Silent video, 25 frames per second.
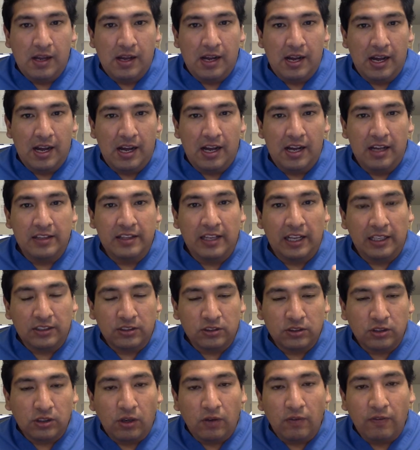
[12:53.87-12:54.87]
And that
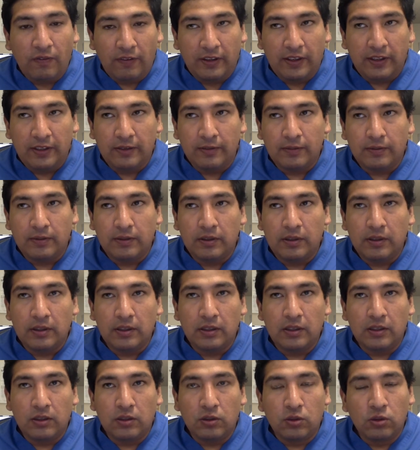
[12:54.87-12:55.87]
something
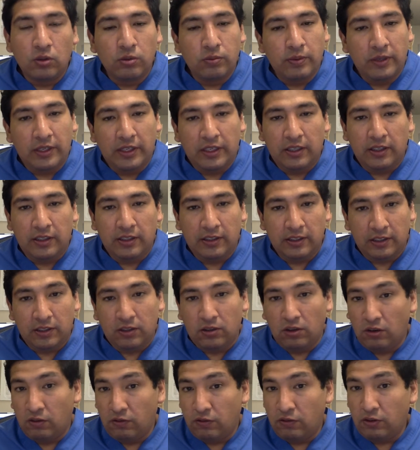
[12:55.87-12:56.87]
could be the
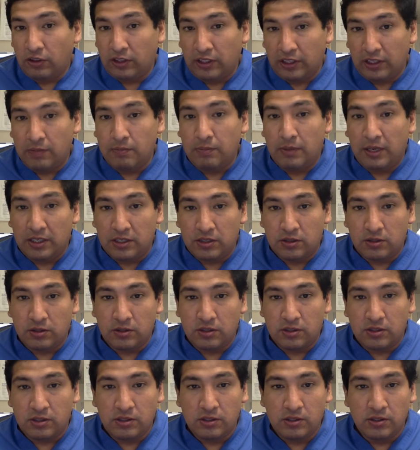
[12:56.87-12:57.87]
comfort care
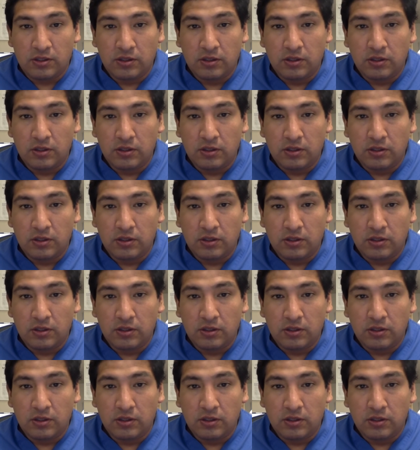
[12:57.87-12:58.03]
measures.